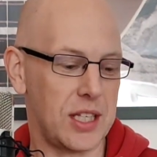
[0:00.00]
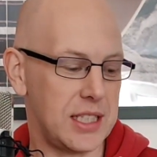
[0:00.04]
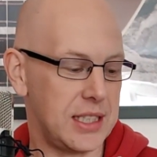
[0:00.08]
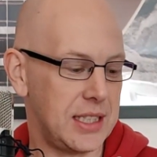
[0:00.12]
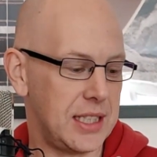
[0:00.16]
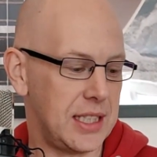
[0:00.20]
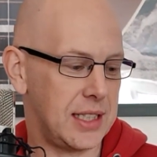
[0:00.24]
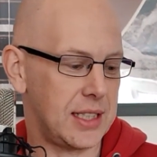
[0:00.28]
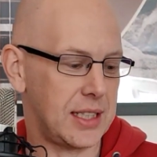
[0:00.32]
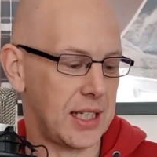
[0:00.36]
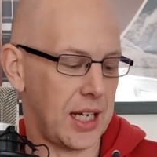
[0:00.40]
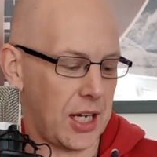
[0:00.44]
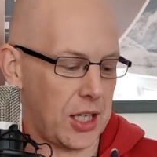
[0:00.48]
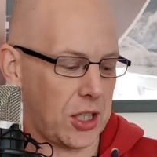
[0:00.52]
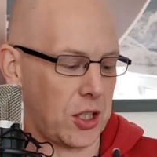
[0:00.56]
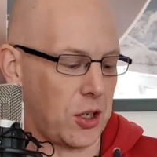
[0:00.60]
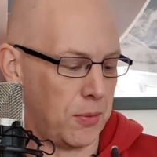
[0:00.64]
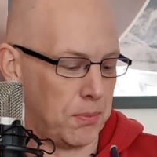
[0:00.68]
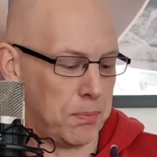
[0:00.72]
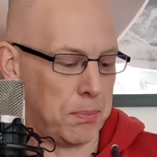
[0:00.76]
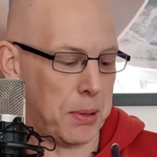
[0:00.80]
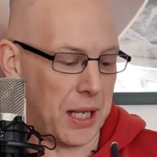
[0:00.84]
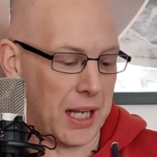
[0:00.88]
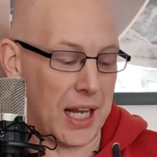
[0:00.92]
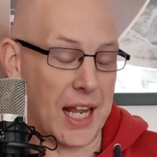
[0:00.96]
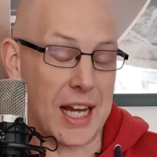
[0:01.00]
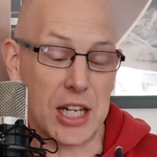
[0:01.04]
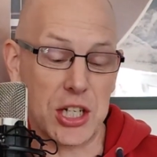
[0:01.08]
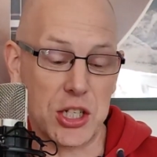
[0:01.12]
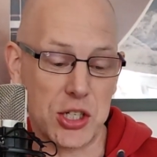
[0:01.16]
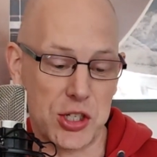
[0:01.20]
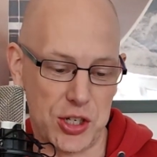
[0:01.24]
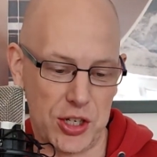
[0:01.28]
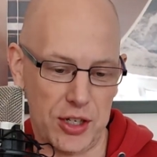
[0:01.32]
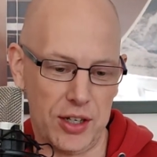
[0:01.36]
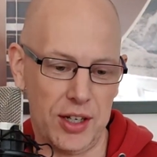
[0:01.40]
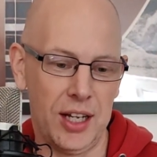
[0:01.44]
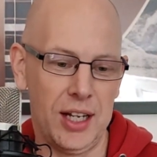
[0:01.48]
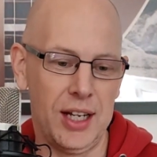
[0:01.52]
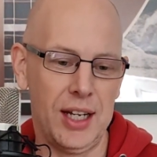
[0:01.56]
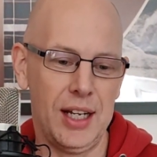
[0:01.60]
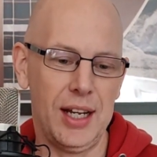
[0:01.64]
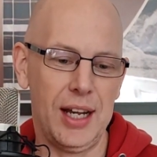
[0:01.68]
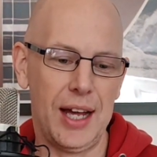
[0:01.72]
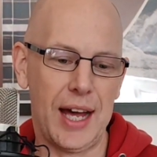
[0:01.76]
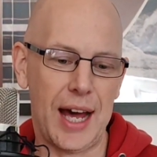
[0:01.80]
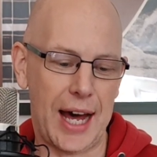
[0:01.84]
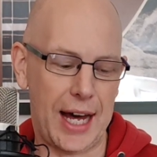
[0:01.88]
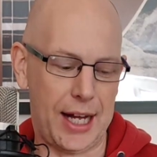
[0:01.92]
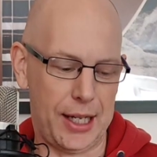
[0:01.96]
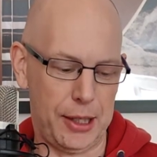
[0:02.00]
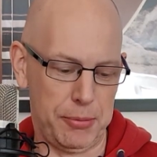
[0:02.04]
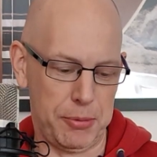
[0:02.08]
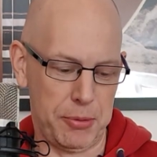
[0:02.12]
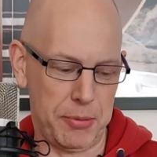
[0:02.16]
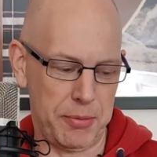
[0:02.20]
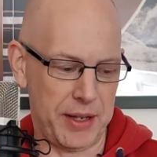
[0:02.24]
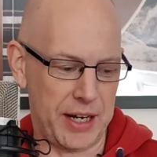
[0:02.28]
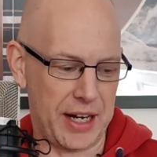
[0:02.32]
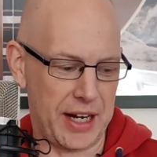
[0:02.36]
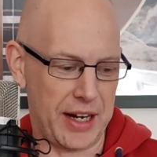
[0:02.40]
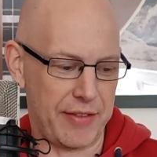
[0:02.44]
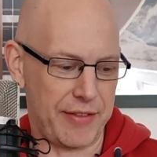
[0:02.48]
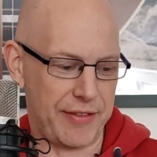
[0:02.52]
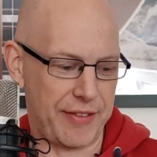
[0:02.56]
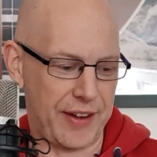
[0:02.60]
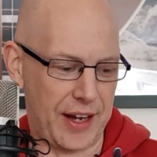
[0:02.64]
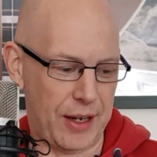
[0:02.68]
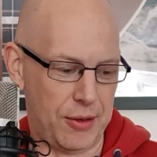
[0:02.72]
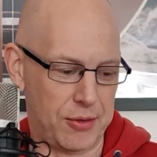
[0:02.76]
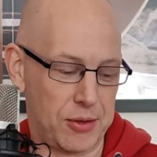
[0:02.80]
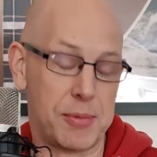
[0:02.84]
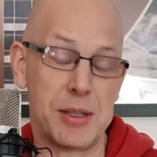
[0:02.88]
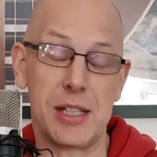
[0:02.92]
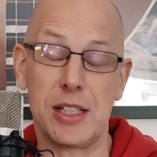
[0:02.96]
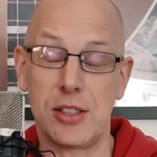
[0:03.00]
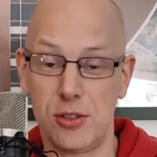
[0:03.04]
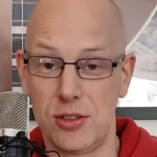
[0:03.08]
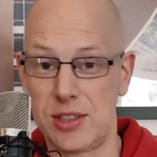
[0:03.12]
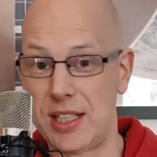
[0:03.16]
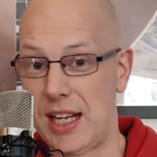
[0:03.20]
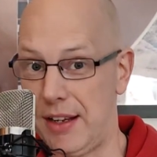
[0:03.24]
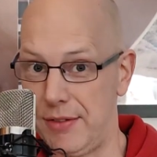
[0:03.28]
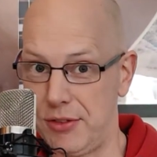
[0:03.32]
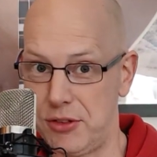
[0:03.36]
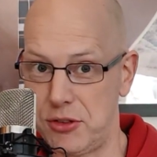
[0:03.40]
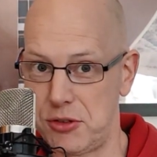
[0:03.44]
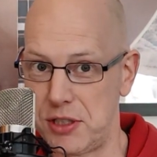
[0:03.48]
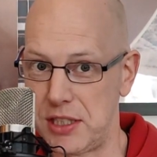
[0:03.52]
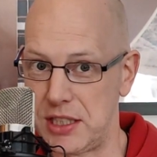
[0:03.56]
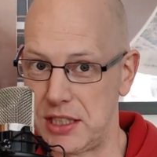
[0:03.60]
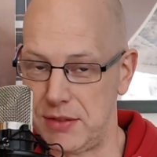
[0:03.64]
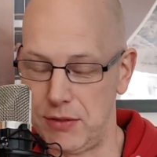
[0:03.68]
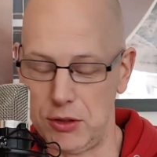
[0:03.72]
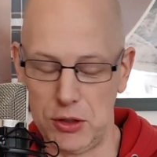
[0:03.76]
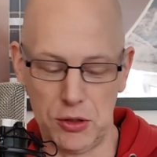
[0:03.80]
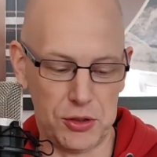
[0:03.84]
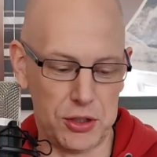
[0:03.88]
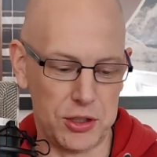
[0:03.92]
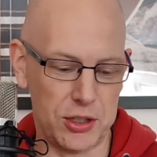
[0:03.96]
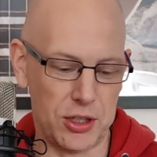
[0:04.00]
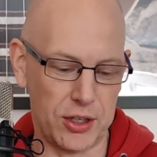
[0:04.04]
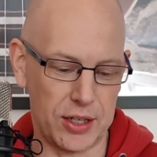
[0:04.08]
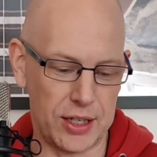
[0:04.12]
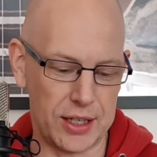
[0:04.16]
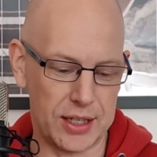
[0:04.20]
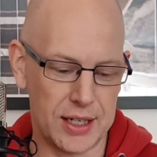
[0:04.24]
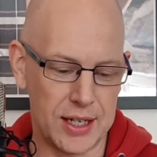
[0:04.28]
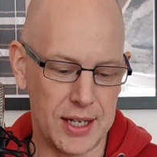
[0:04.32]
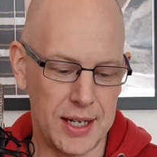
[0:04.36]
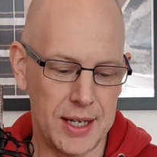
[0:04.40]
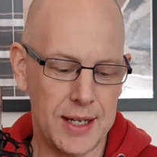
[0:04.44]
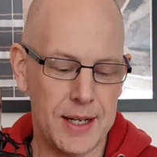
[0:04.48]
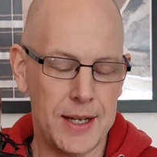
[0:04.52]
This is a compilation album that I found. I mean, it does have Streets of London on it.